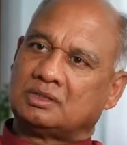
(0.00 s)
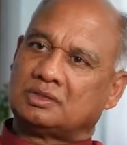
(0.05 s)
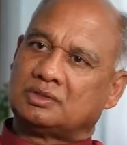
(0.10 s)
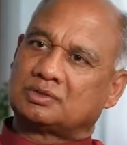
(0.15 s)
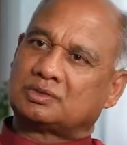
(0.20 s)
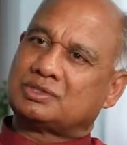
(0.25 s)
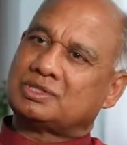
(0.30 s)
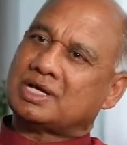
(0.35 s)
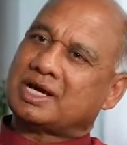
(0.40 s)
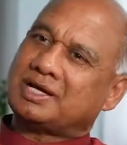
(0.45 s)

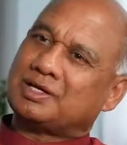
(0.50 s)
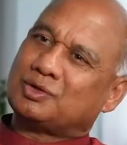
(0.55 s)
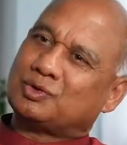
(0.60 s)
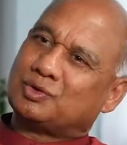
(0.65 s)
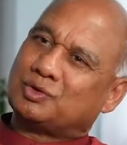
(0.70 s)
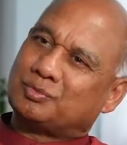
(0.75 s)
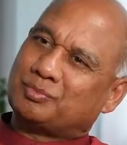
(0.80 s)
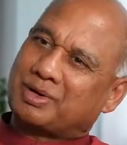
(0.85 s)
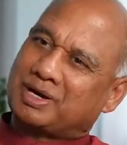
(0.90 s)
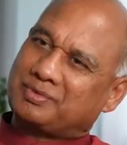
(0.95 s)
See, I
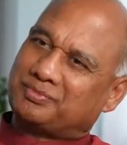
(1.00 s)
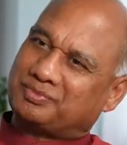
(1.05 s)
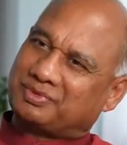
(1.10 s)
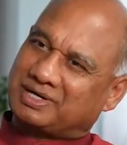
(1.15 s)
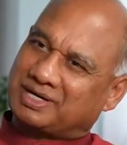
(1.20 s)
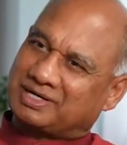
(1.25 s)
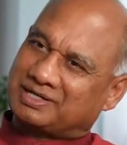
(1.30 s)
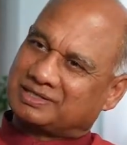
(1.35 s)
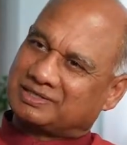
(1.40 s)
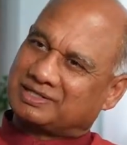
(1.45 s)
know my
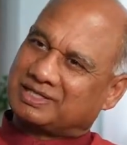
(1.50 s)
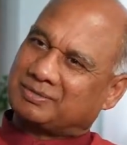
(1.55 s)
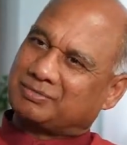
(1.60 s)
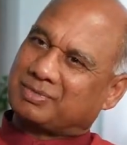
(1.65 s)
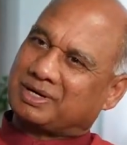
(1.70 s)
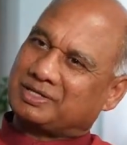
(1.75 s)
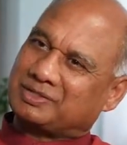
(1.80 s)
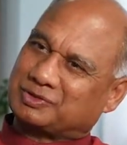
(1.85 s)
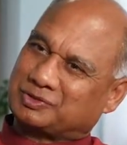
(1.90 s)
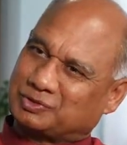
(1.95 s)
friends and
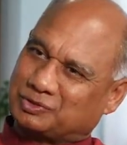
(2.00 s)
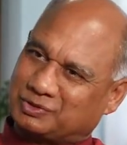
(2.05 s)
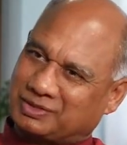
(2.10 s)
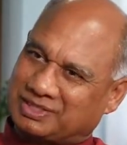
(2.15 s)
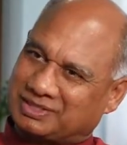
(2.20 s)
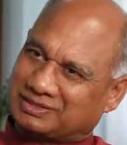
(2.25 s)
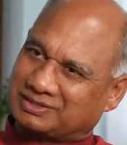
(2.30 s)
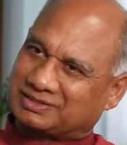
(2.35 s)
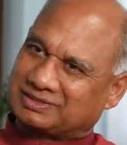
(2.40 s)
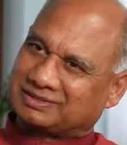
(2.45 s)
my
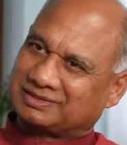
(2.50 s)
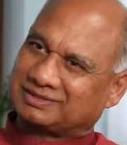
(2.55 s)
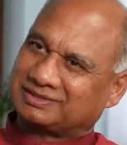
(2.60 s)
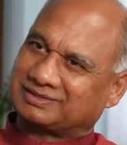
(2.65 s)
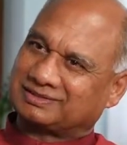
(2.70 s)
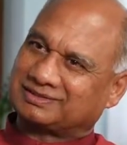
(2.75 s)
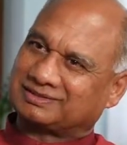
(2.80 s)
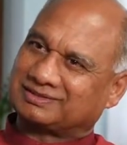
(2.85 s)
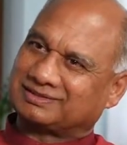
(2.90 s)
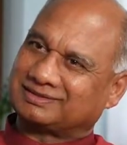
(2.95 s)
students.
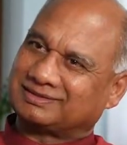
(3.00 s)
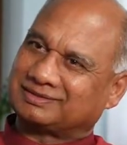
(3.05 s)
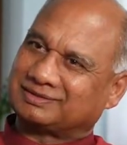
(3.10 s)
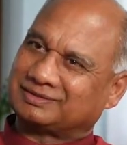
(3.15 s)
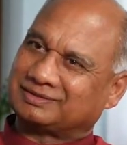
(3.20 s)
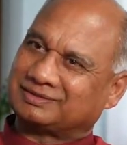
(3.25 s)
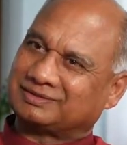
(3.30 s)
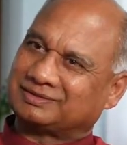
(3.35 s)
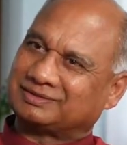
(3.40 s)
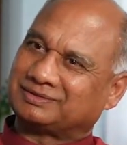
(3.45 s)

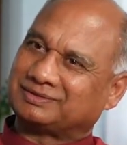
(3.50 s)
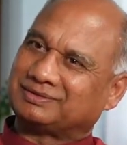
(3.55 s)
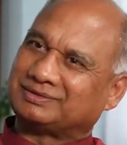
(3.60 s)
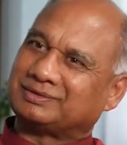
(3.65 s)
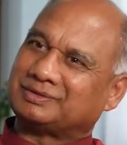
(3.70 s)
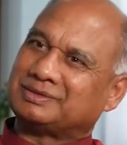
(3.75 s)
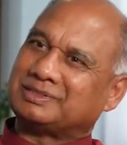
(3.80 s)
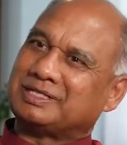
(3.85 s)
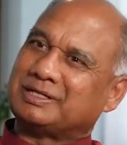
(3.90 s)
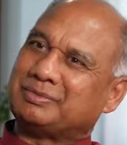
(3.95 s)

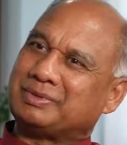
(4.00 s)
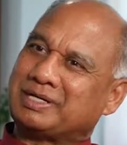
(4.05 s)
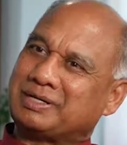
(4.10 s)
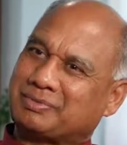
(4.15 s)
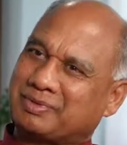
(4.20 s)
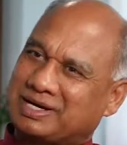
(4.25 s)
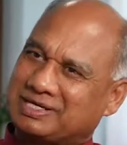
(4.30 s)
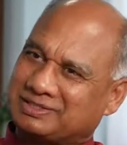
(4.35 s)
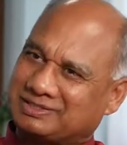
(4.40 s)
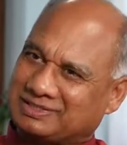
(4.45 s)
Even
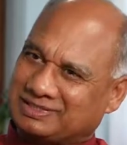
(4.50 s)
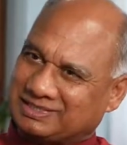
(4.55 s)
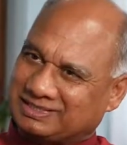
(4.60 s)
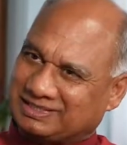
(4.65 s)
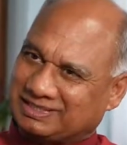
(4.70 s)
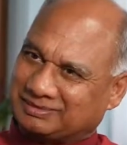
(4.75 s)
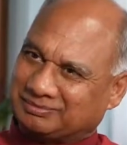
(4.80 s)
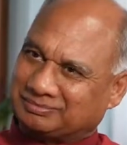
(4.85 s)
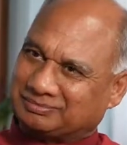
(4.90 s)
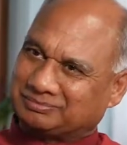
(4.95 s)
if I see
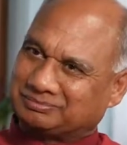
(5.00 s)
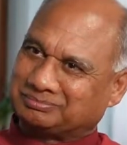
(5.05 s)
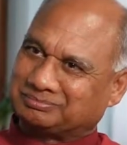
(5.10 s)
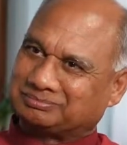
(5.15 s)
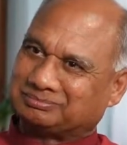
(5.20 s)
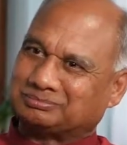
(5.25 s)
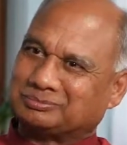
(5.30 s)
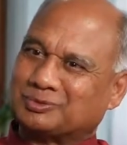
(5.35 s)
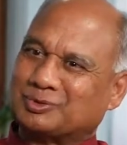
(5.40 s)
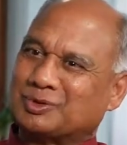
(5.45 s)
them
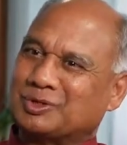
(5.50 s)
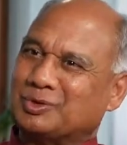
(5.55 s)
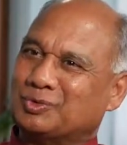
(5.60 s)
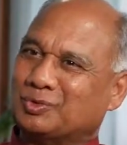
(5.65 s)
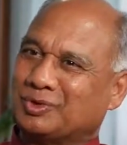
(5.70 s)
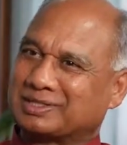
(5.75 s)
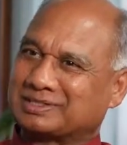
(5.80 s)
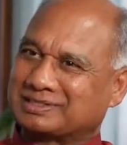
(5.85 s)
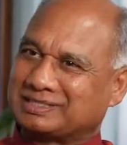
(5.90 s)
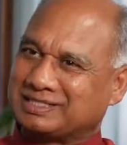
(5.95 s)
only
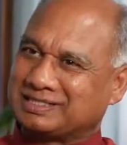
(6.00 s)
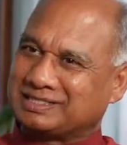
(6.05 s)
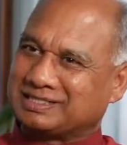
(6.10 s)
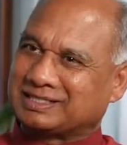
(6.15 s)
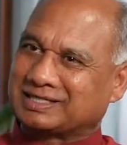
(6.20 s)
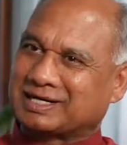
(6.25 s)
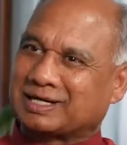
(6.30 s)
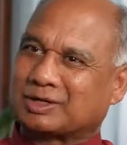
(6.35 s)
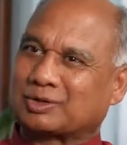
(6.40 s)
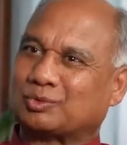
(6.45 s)
once a
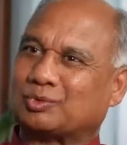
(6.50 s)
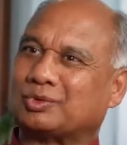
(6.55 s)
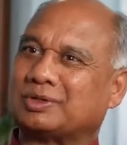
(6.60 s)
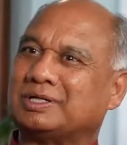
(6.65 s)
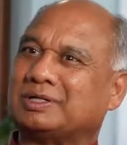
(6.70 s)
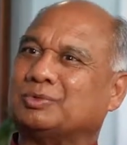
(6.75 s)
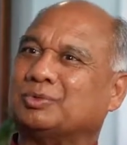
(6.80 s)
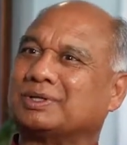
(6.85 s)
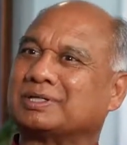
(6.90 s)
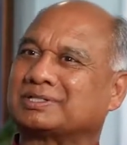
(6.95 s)
year or
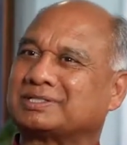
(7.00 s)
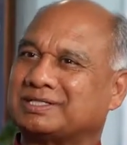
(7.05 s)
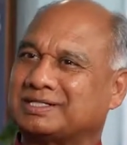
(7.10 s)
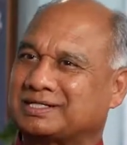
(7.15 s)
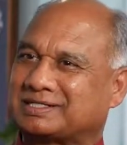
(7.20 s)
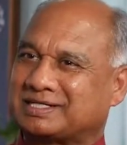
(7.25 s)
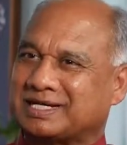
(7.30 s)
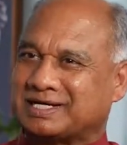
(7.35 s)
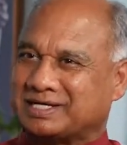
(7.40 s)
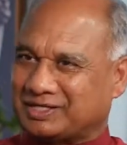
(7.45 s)
only once in
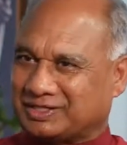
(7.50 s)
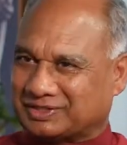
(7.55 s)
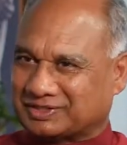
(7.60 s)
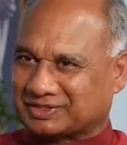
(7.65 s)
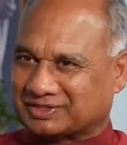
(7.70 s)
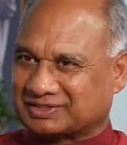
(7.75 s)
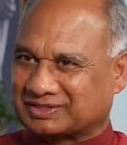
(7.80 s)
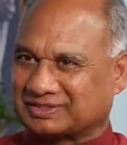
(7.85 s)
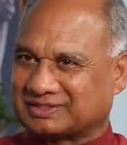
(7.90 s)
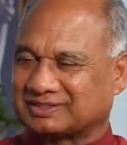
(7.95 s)
10
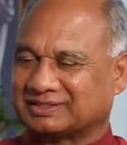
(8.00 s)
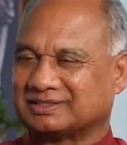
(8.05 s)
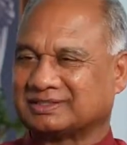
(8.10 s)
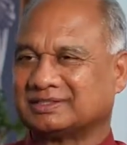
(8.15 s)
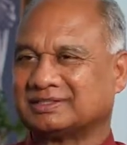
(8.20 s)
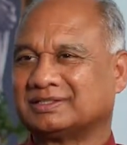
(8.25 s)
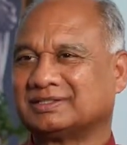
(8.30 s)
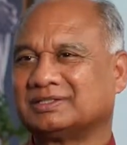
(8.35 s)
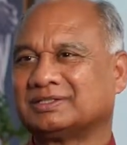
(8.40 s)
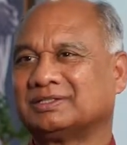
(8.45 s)
years.
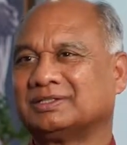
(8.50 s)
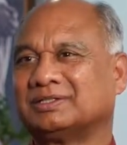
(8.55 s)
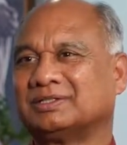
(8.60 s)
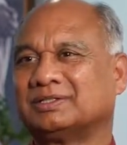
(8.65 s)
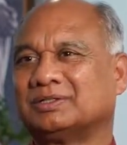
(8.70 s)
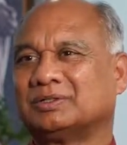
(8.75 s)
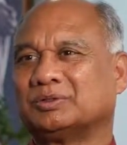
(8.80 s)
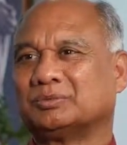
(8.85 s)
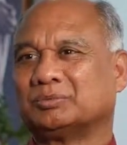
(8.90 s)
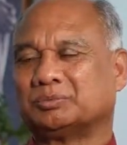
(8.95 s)

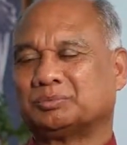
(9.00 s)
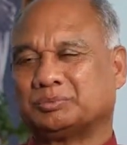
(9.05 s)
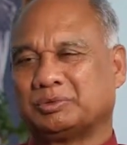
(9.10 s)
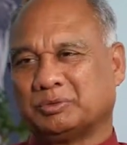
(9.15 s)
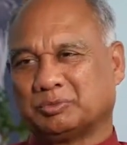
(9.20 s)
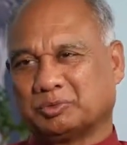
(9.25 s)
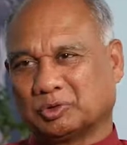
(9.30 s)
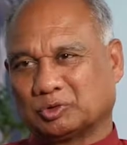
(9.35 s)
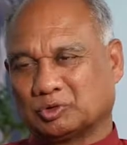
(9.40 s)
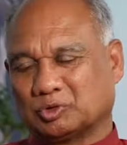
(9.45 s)

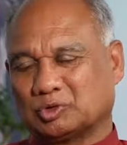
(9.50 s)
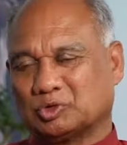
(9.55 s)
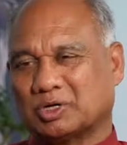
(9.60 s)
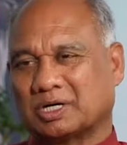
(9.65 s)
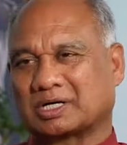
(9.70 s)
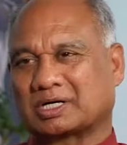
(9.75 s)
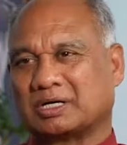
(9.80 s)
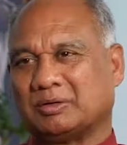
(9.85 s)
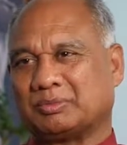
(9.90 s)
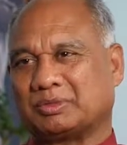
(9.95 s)
People, those who
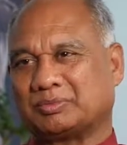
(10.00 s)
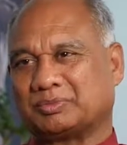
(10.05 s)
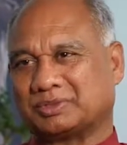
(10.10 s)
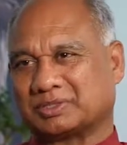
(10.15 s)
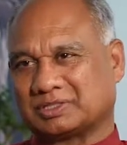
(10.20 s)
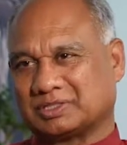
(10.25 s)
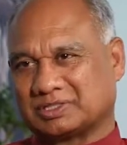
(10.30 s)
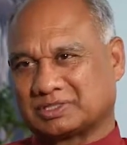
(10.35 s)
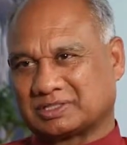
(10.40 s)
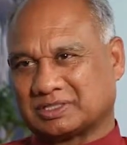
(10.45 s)
are coming for
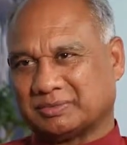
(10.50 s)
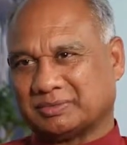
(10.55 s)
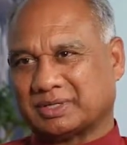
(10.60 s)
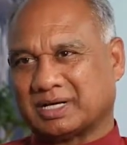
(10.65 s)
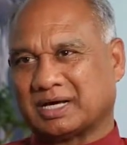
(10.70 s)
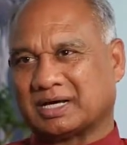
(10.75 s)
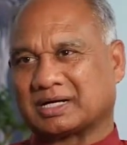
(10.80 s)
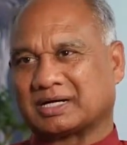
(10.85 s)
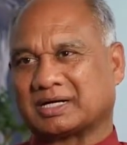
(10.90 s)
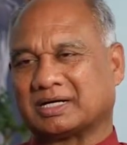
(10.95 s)
this
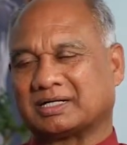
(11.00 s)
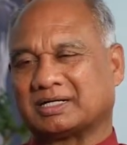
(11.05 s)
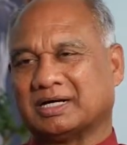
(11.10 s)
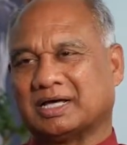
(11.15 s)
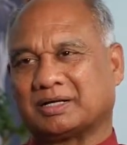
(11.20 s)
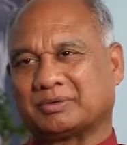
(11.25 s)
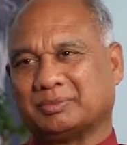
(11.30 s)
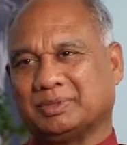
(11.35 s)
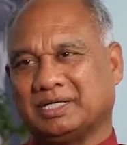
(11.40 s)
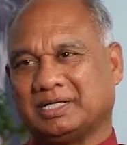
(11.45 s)
seminar, are
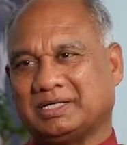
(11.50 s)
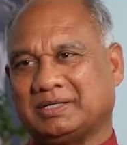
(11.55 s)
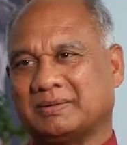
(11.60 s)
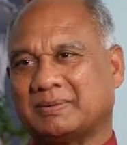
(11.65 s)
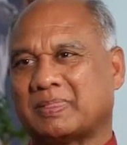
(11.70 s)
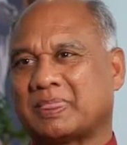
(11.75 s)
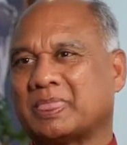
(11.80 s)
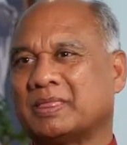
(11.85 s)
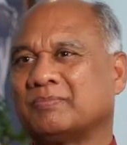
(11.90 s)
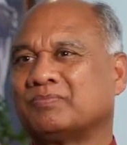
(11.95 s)
normally
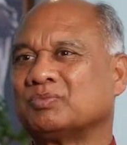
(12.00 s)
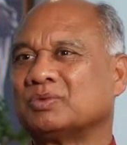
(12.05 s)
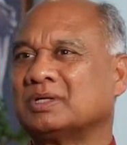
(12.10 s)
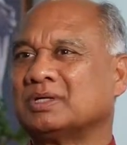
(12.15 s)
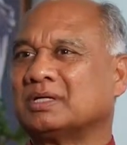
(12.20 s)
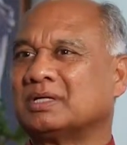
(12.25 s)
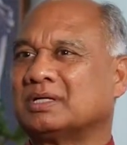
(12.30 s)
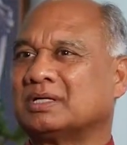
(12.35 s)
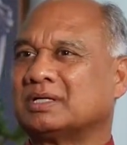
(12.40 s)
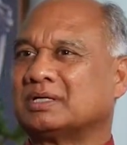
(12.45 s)

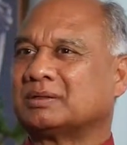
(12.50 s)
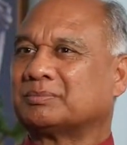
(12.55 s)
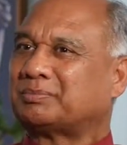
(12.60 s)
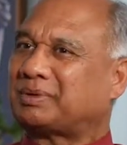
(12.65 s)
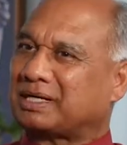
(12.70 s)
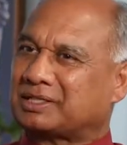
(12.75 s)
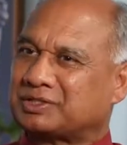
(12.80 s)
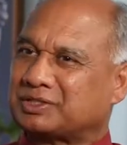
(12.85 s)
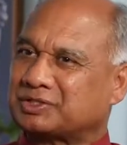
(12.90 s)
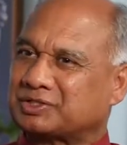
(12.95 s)

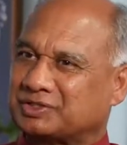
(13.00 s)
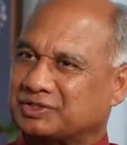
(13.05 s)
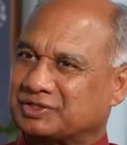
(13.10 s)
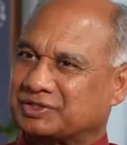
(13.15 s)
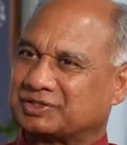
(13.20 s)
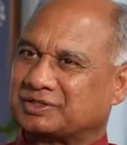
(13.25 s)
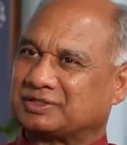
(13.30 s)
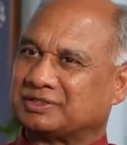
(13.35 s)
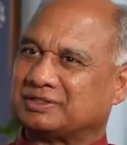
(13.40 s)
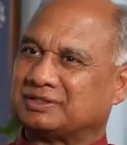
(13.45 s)

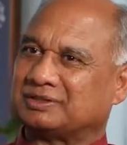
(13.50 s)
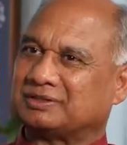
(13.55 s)
practitioners